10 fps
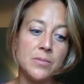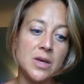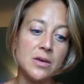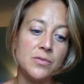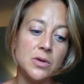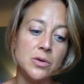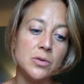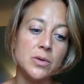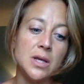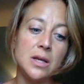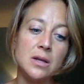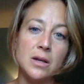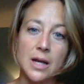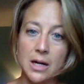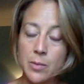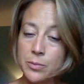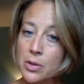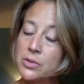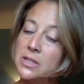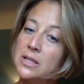If you eat animal
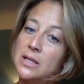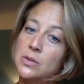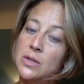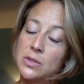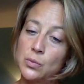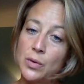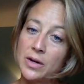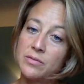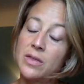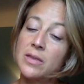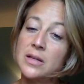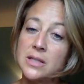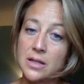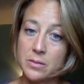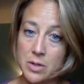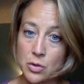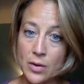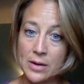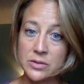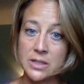protein, that's one of the things that can be
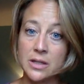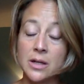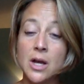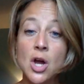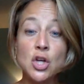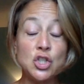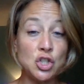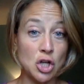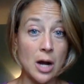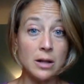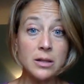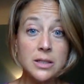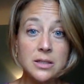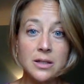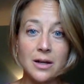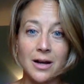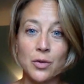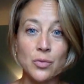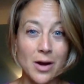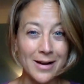grounding. Chocolate,
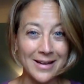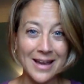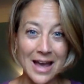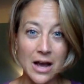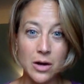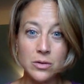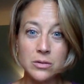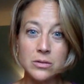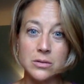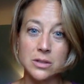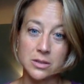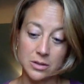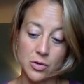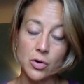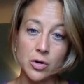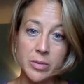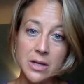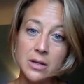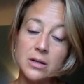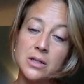raw cacao, that's the cocoa
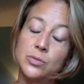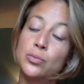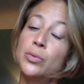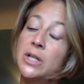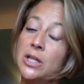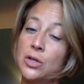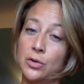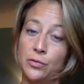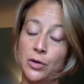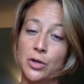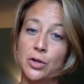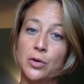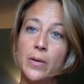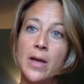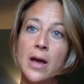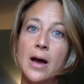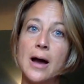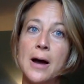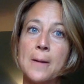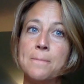bean, is really good for you.
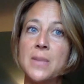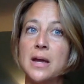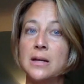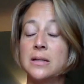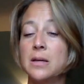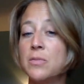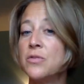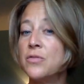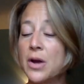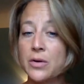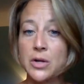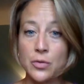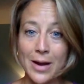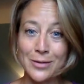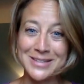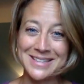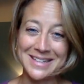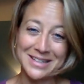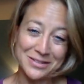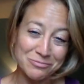And it can be very
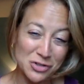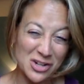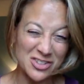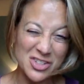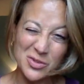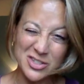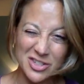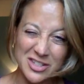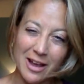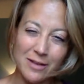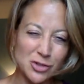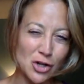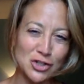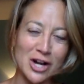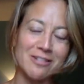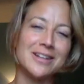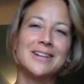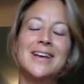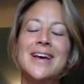grounding. Chocolate's always good to have, dark chocolate.